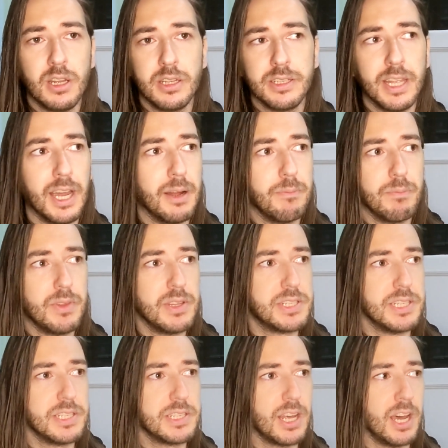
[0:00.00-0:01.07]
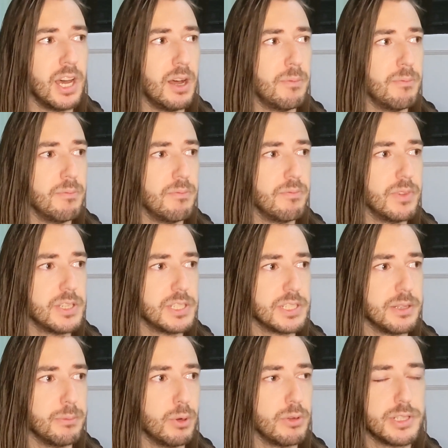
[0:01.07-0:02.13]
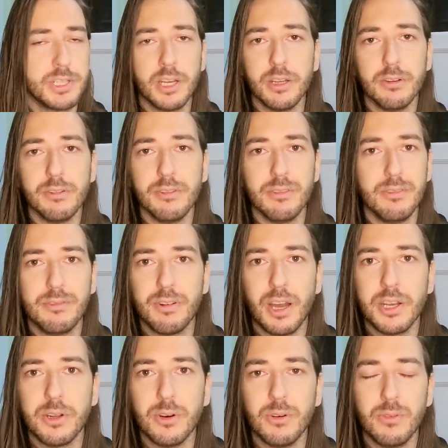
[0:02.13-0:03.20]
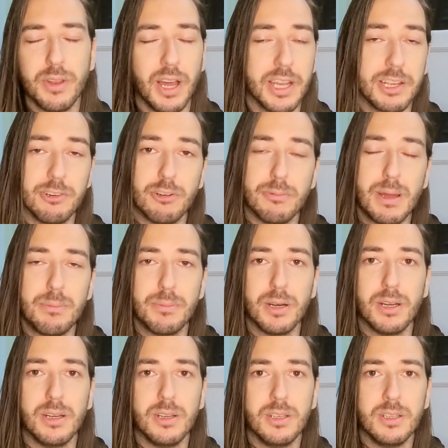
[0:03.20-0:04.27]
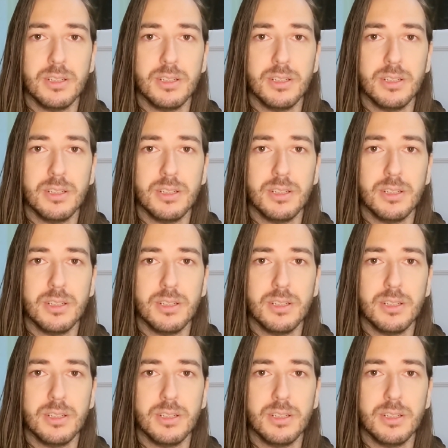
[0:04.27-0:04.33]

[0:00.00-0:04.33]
Yeah, this is the most certain final that I can remember.